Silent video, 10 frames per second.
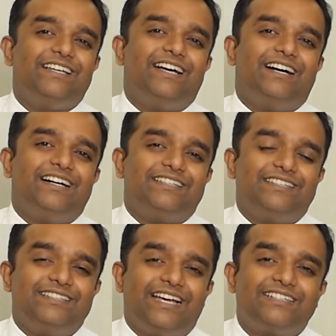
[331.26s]
uh,
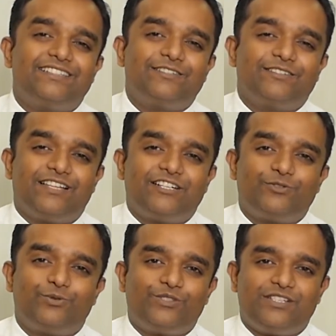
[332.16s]
that is the, that
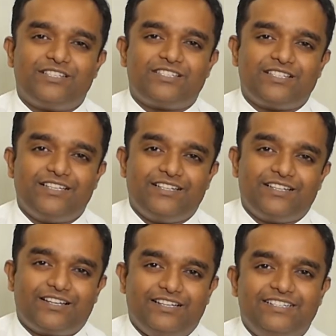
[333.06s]
shows his
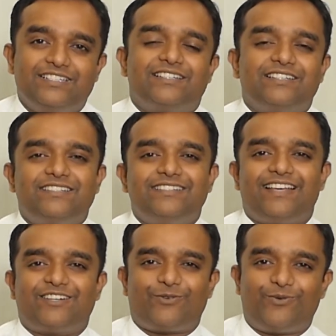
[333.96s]
integrity,
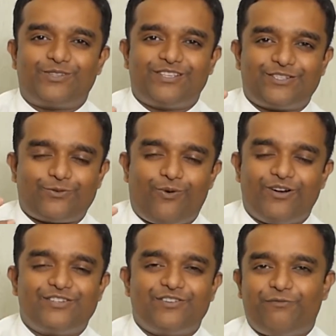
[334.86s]
that shows his
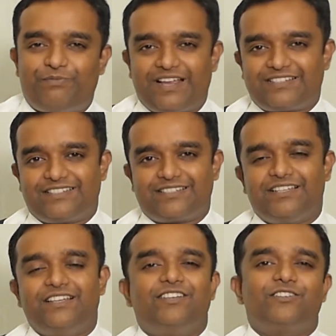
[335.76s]
quality of practice.
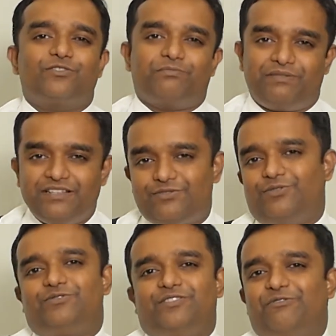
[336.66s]
So please
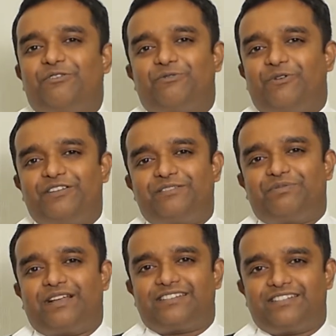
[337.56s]
go to a good quality
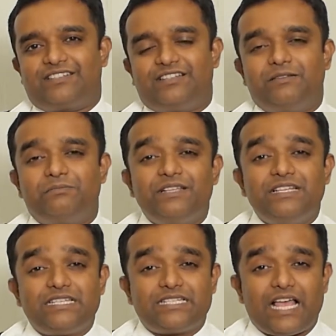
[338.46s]
practice.
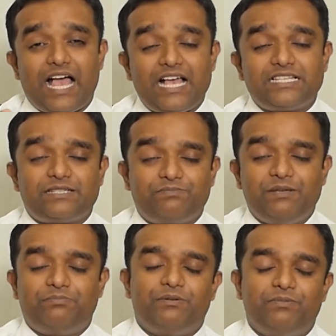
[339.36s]
Please ask
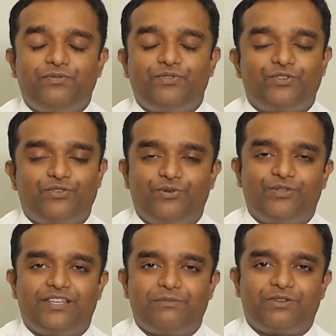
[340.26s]
people before you go
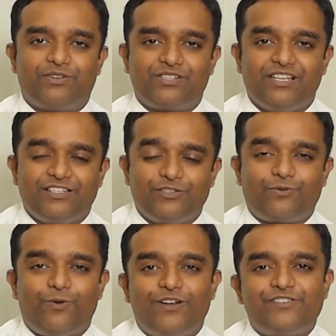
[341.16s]
there, because the
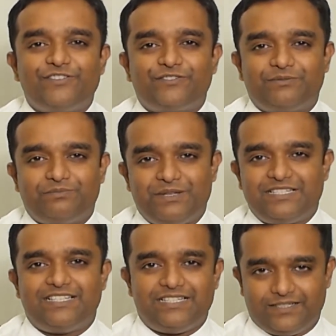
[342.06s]
quality of the
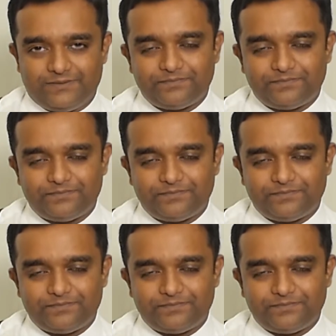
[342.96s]
material